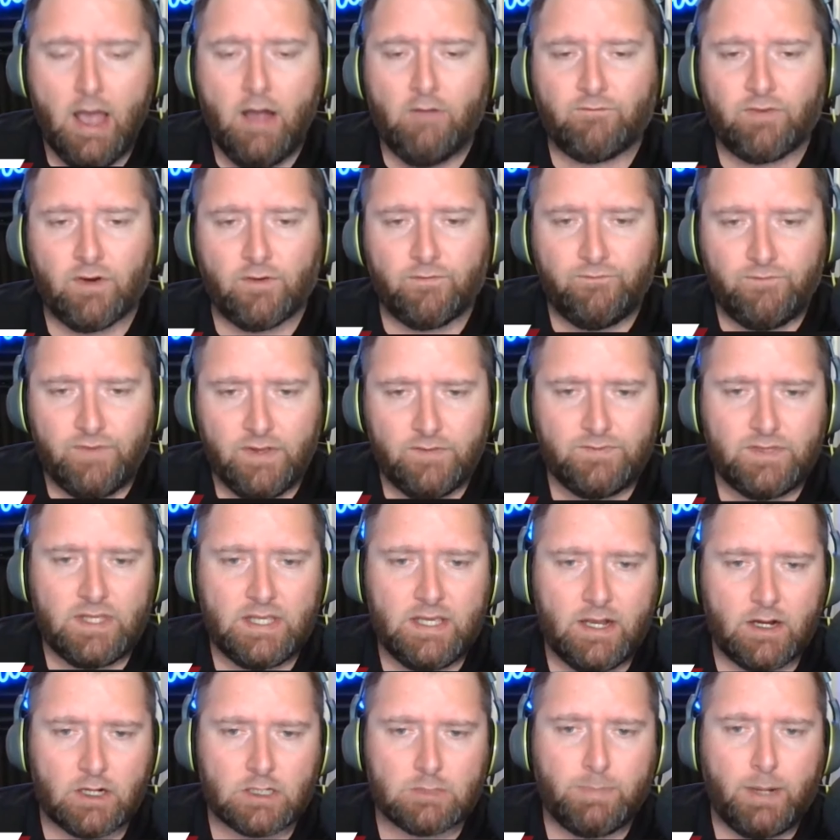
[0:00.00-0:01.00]
For 50
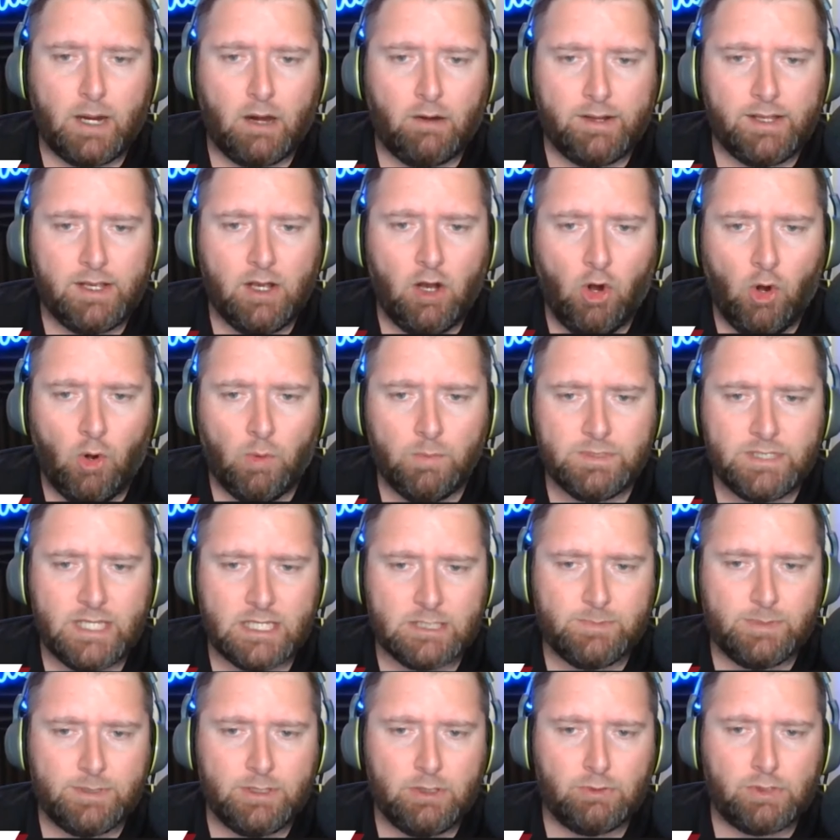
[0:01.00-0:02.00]
years, Perry Homes
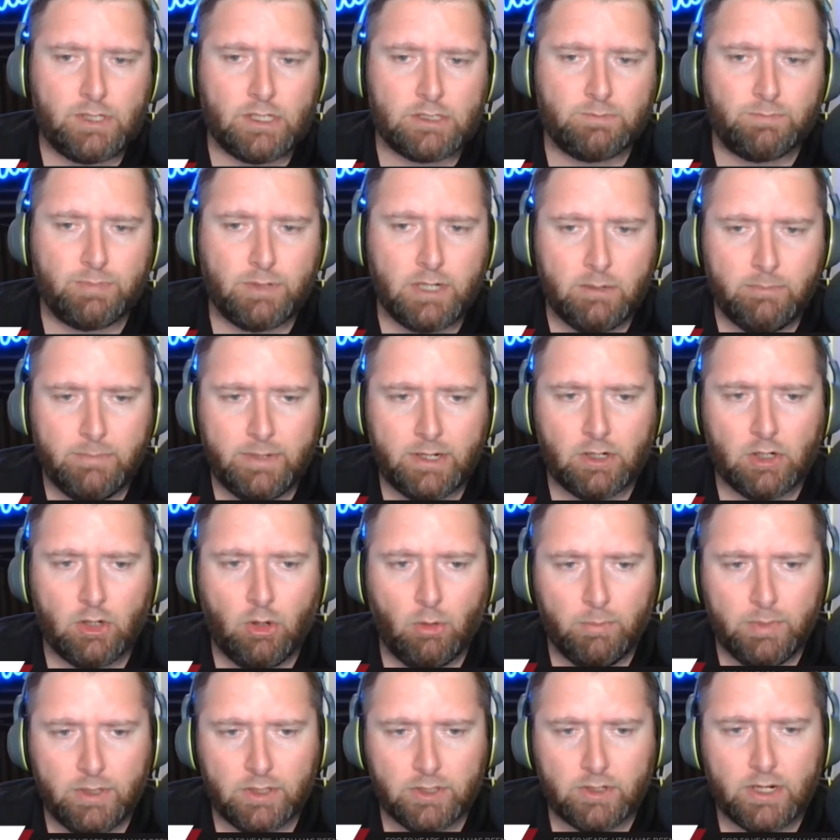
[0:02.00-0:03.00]
has been Utah's premier
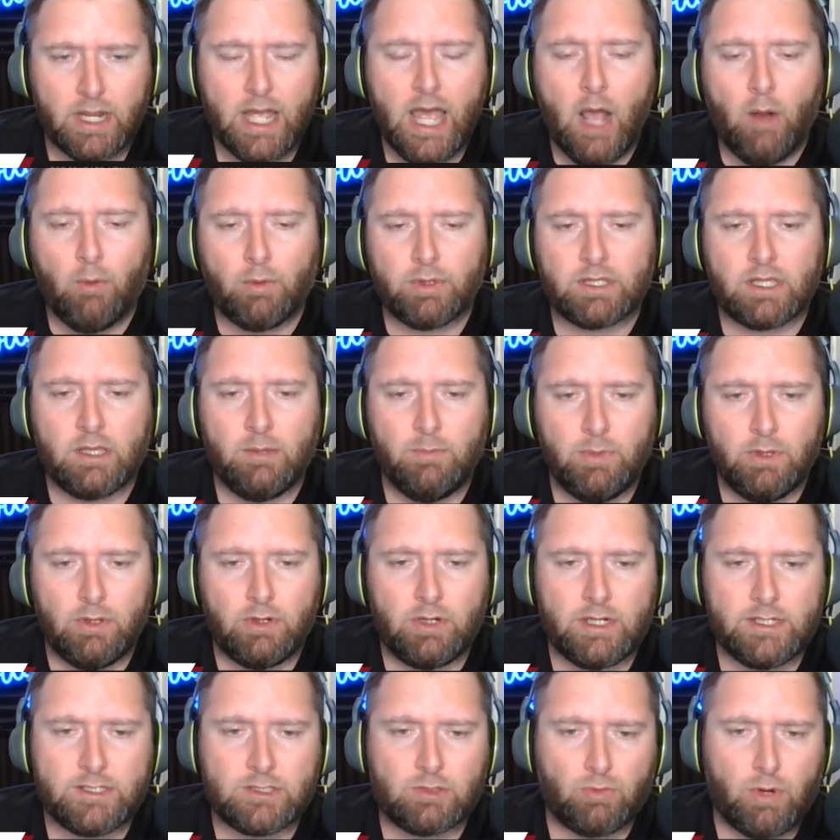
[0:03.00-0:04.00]
home builder with
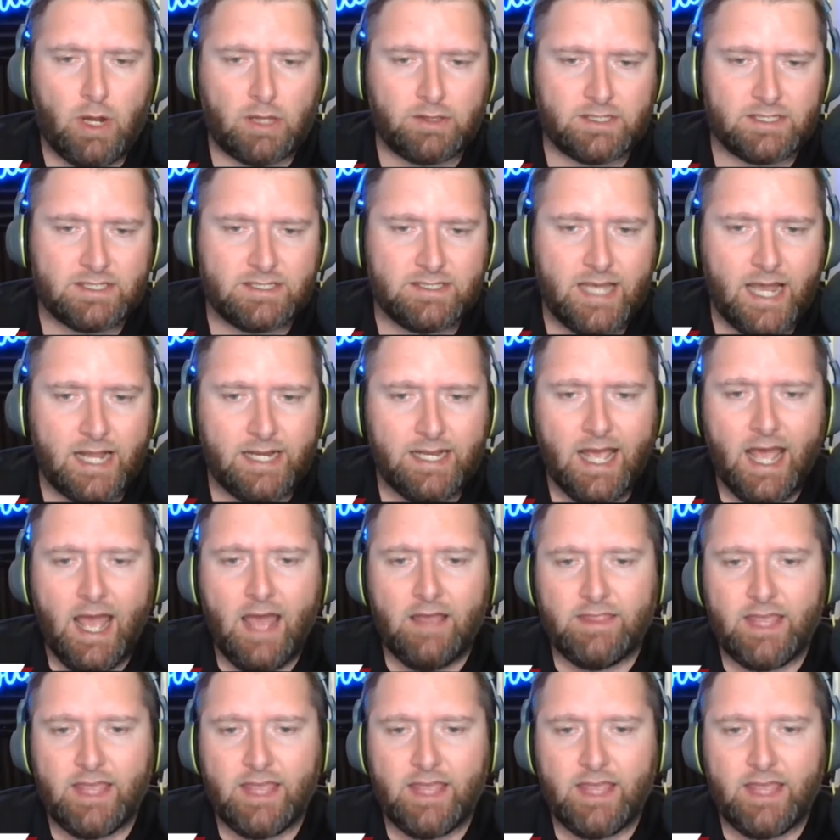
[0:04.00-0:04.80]
communities throughout the state.